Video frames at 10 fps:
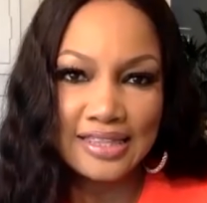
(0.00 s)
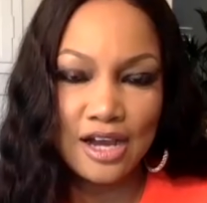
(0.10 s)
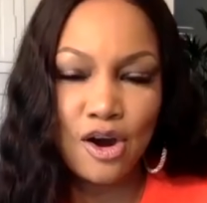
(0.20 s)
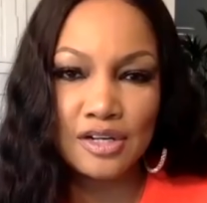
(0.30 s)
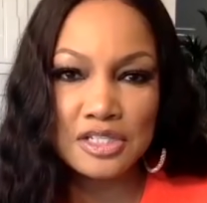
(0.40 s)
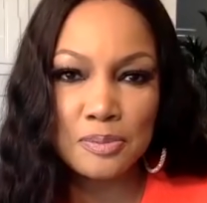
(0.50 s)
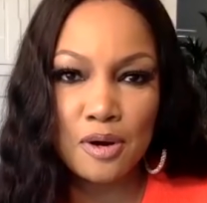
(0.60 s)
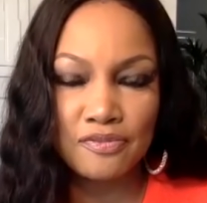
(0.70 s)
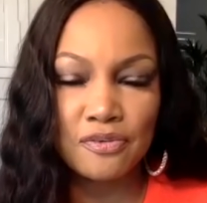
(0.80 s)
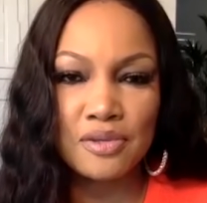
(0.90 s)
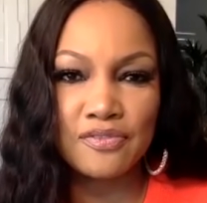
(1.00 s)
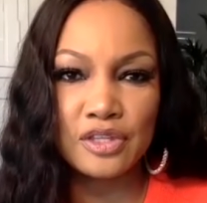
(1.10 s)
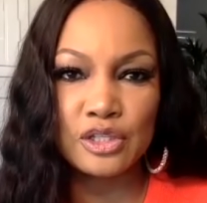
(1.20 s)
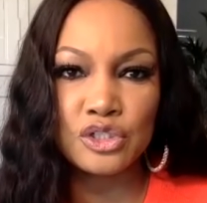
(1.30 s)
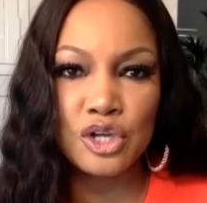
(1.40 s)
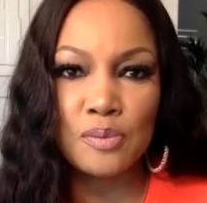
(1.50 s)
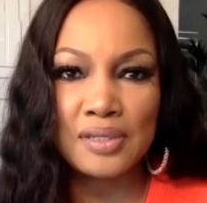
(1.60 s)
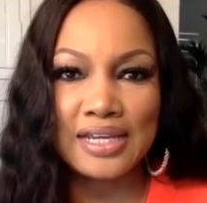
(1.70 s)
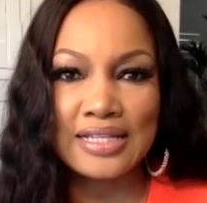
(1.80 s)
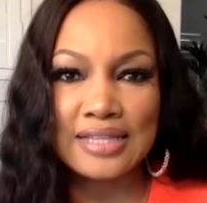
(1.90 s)
the hardest part for me for the show
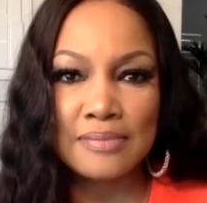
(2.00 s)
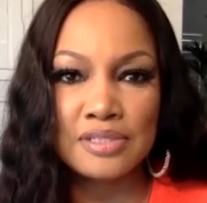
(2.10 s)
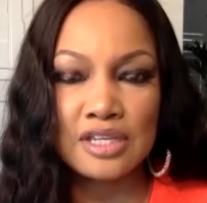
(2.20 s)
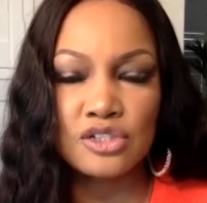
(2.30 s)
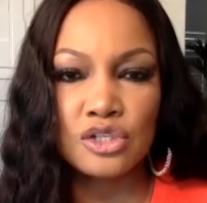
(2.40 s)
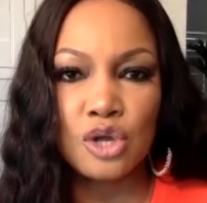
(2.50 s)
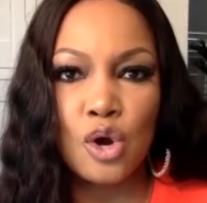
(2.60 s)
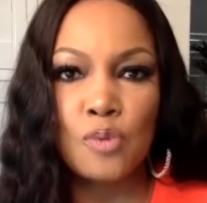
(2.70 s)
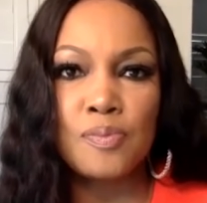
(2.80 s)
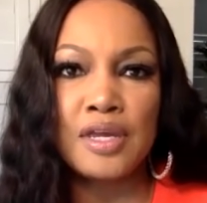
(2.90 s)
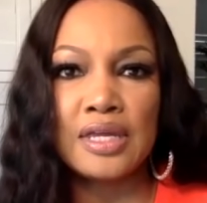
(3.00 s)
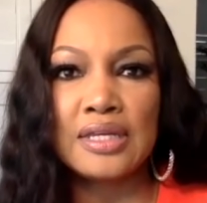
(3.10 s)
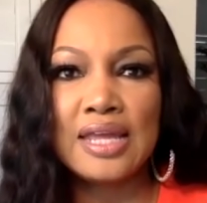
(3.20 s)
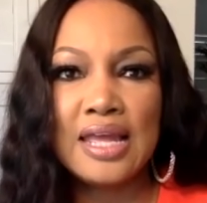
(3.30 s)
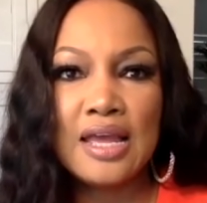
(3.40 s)
because I'm such an open